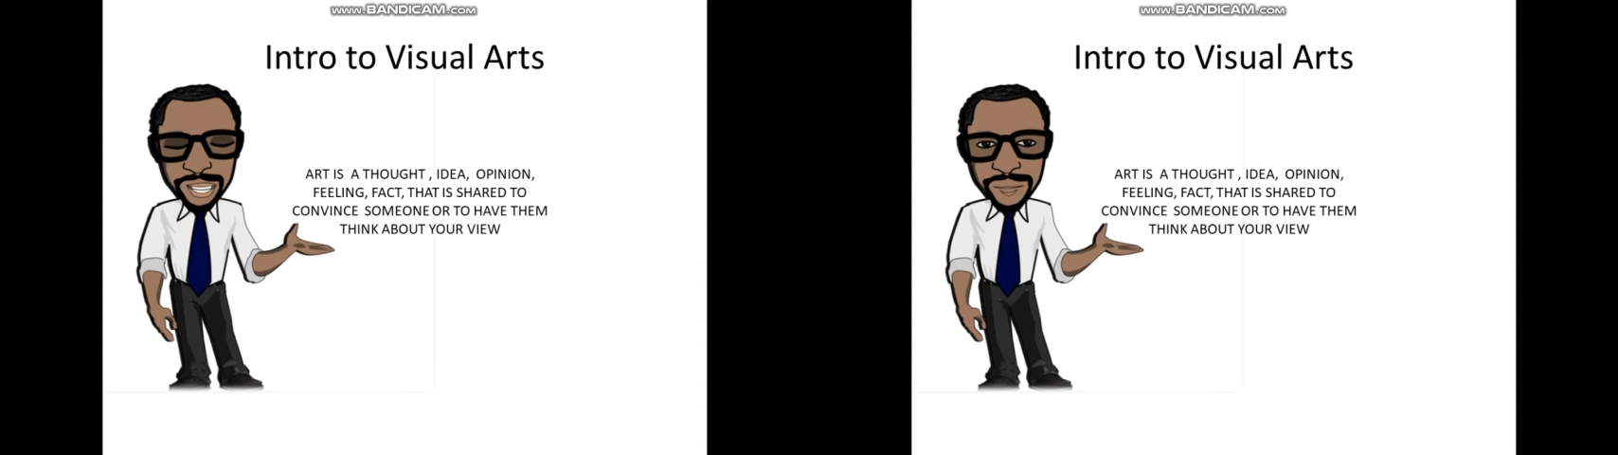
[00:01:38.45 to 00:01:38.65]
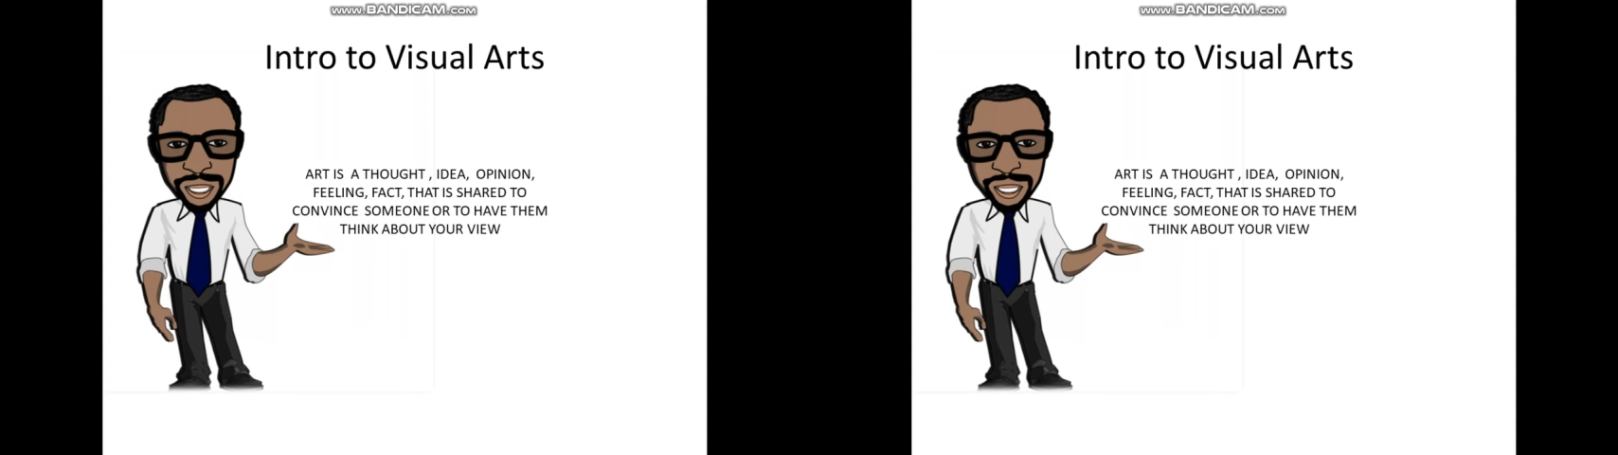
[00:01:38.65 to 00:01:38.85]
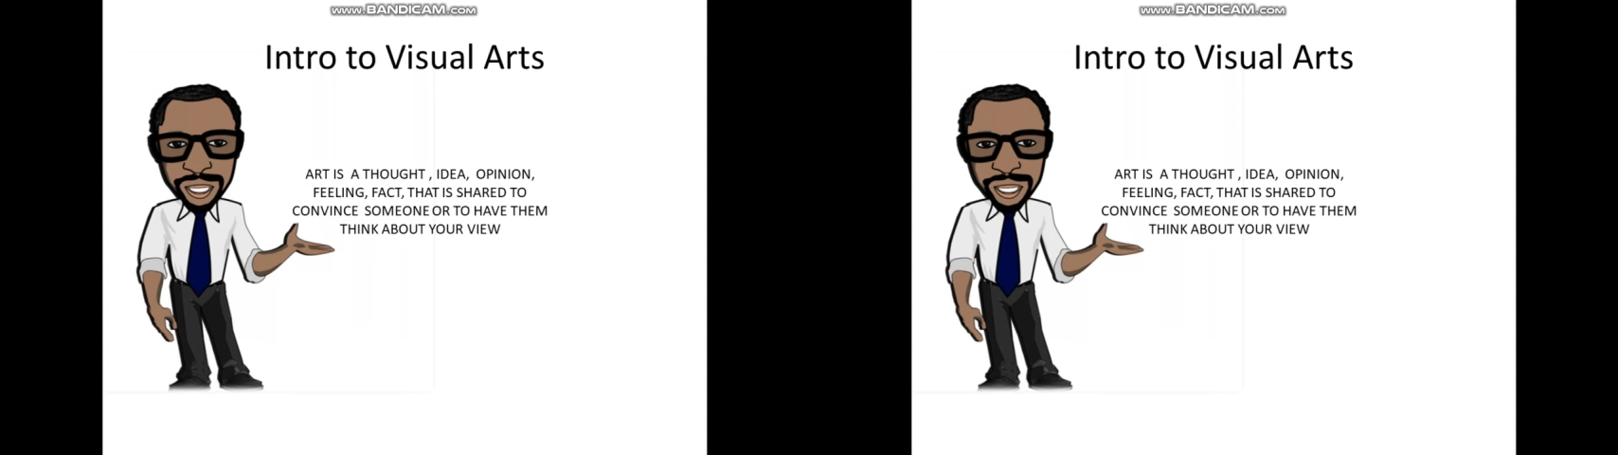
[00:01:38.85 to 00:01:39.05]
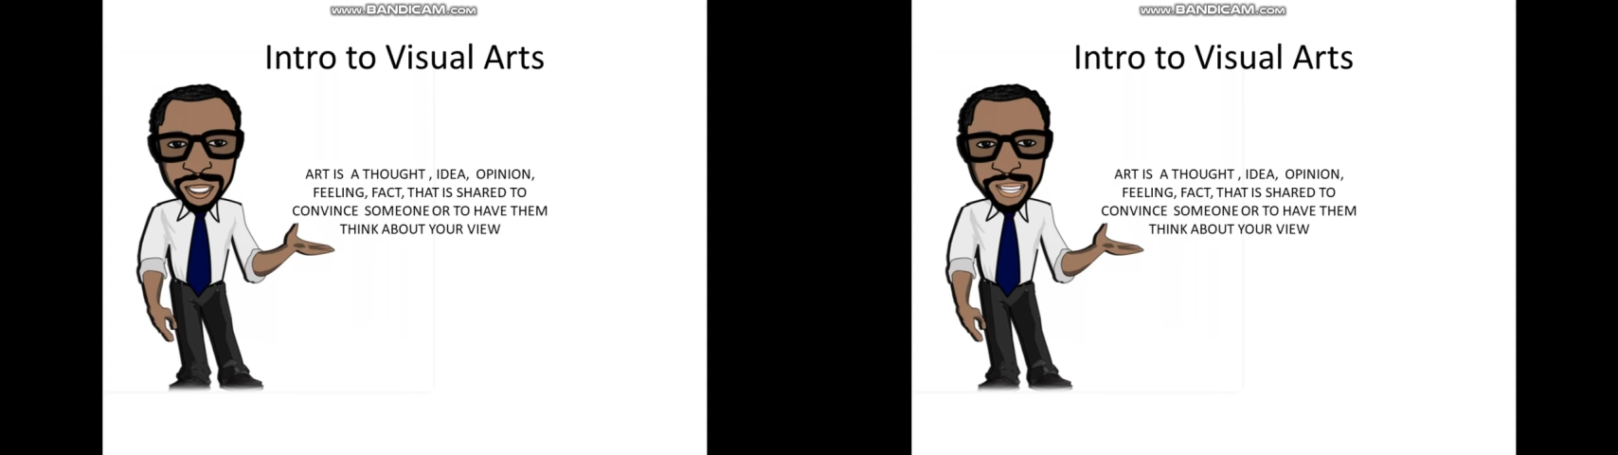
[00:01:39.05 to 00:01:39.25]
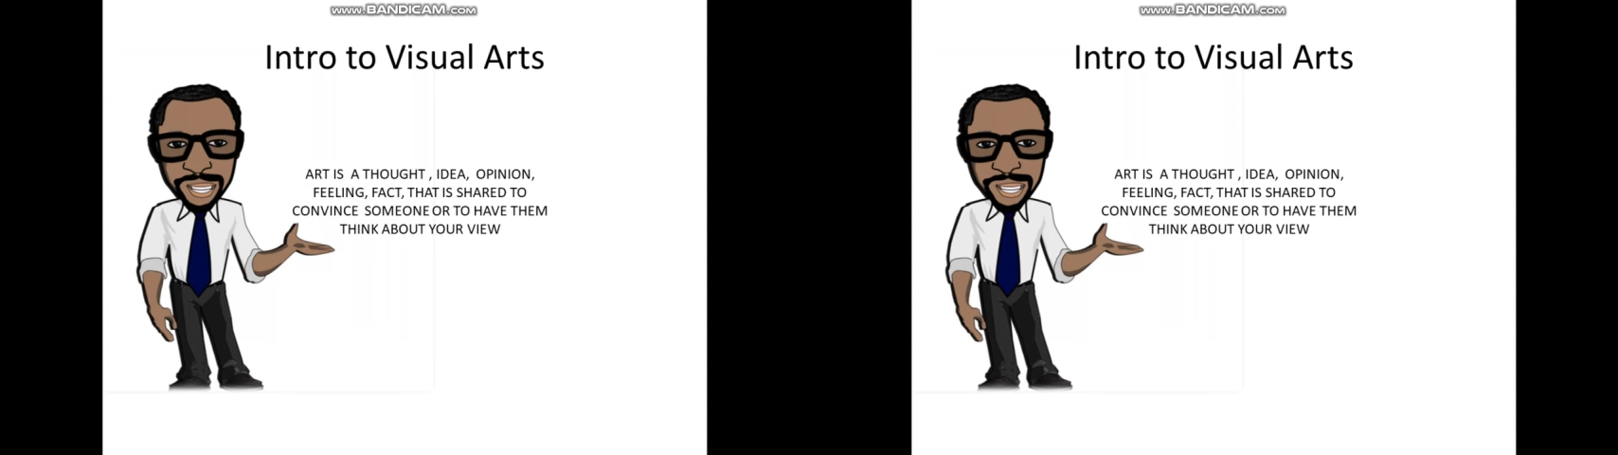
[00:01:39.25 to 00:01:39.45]
or to
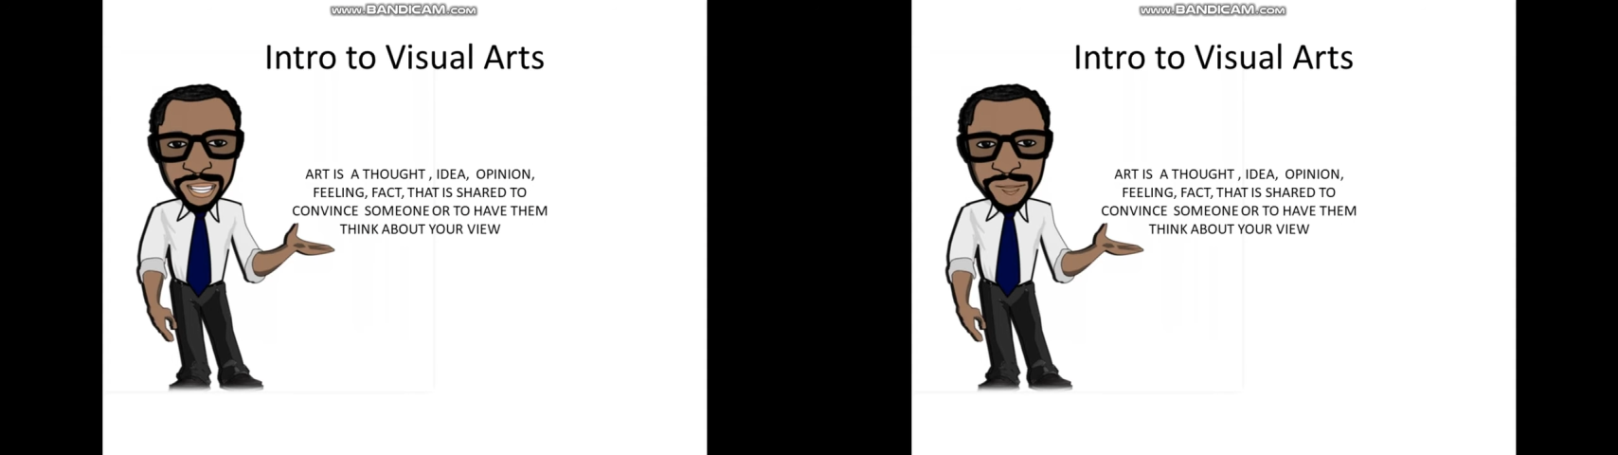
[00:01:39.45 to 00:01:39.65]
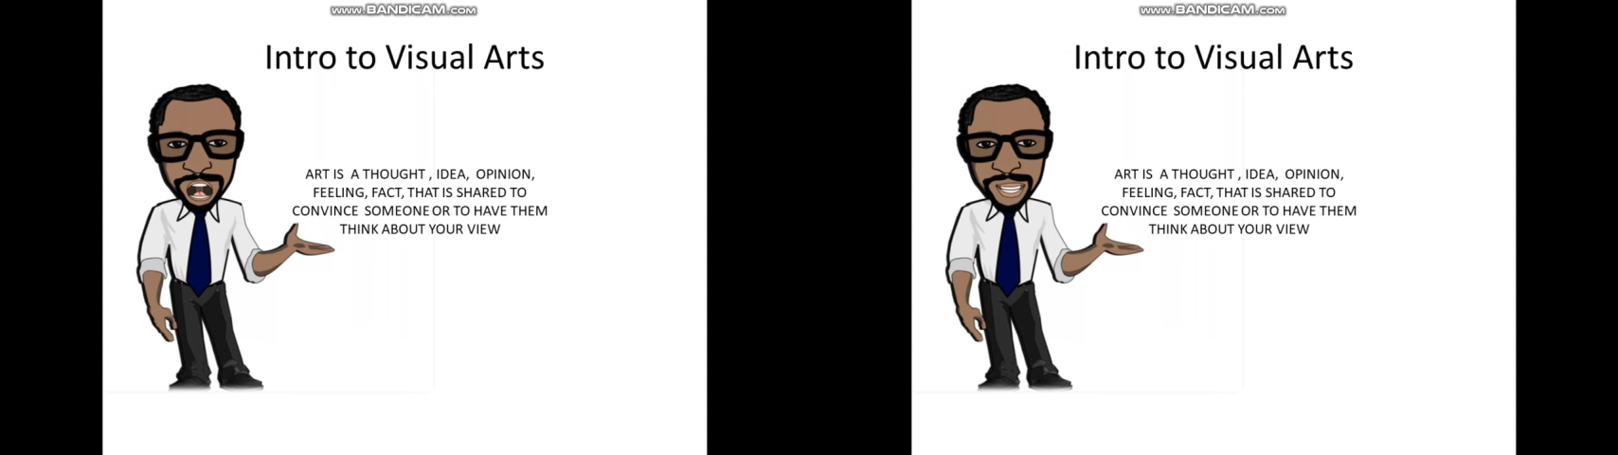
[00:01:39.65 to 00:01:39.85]
have them